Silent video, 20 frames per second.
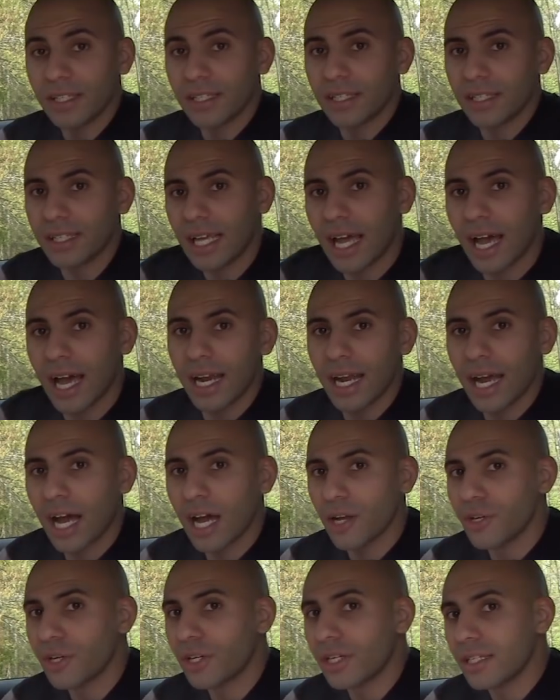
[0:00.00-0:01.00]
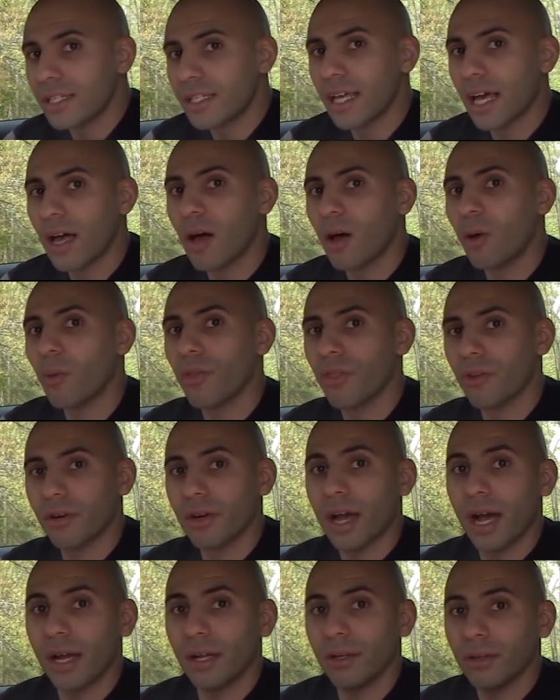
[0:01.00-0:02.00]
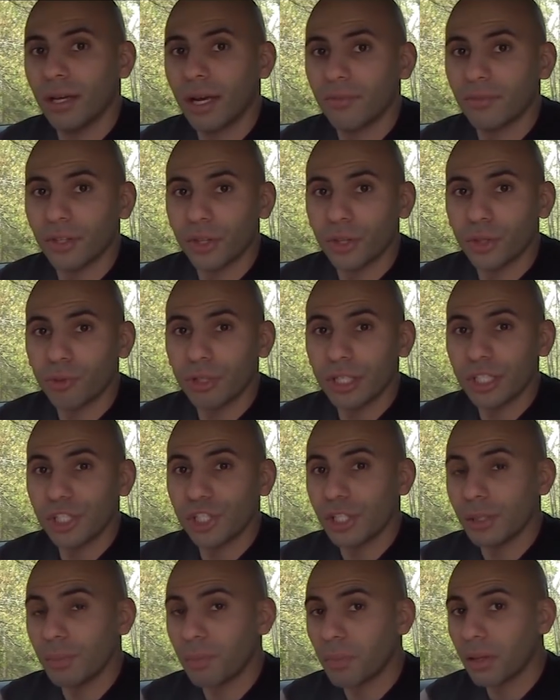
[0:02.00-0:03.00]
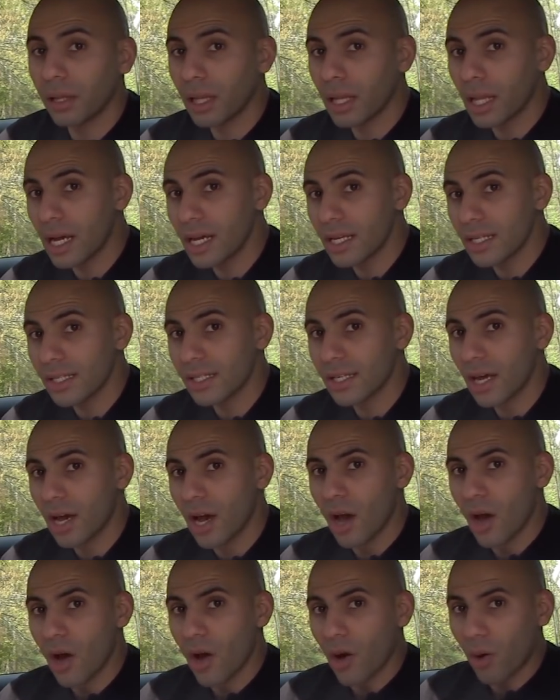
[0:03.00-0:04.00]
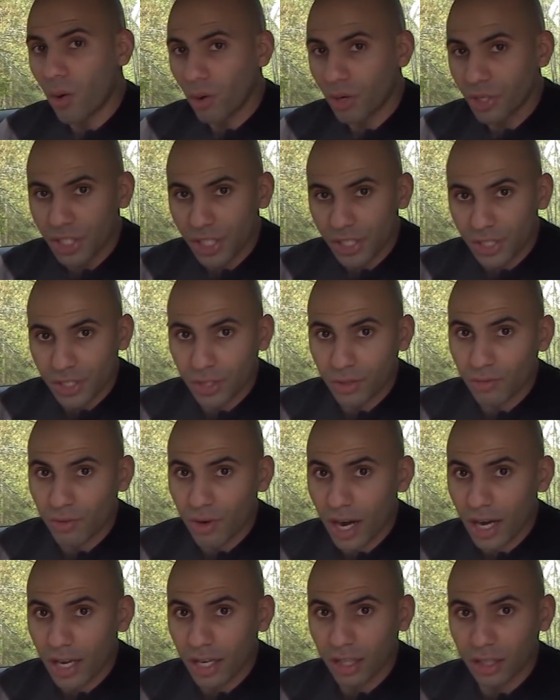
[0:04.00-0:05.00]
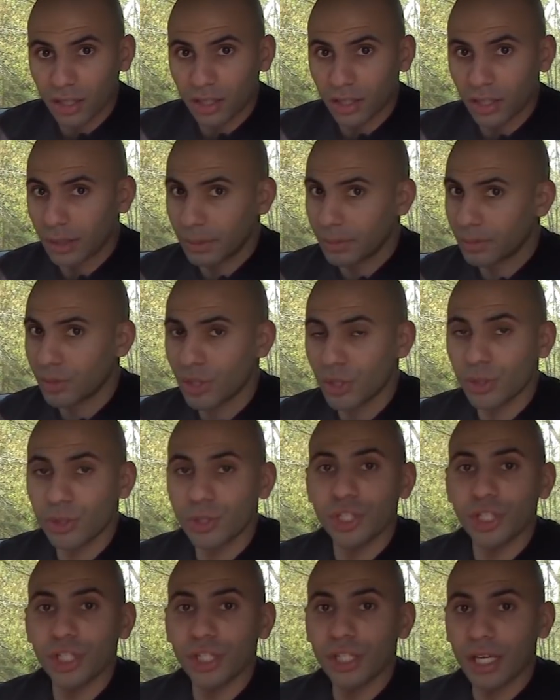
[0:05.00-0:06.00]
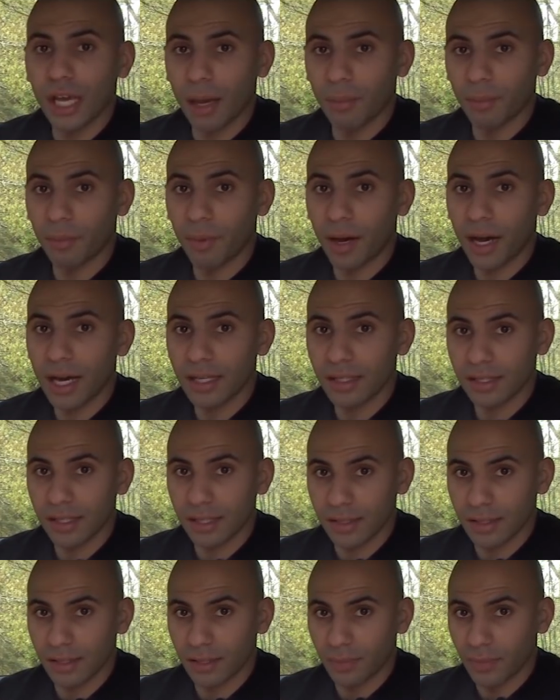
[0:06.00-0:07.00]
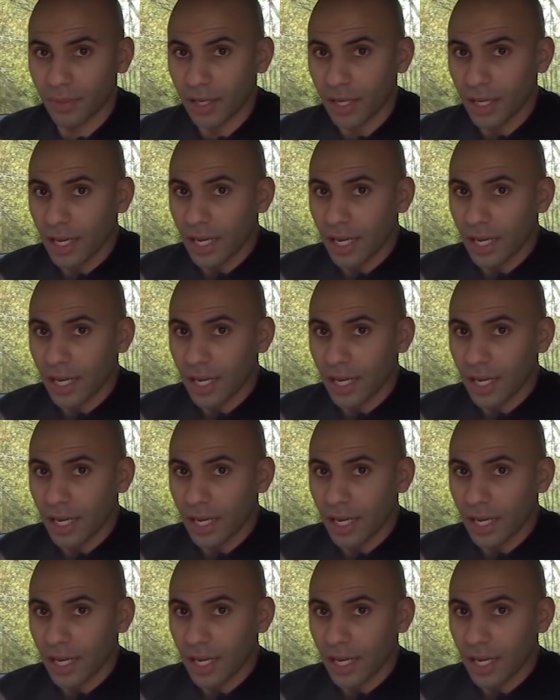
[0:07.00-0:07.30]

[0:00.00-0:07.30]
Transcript: this is kind of how you can tell whether or not you have the 3G Plus or just a regular 2G MMI system.